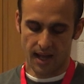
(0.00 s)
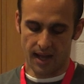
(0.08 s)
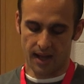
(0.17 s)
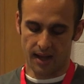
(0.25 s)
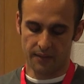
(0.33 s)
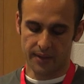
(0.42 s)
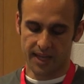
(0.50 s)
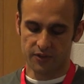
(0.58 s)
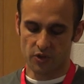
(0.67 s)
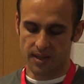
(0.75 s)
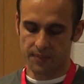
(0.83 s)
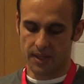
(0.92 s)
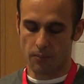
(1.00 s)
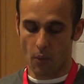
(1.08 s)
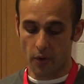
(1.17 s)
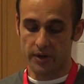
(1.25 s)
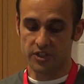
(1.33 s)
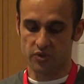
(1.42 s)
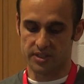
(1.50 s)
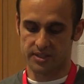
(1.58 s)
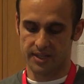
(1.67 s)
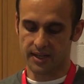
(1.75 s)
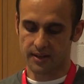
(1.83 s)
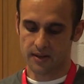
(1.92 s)
We can do something more
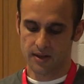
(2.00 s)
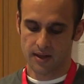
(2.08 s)
interesting.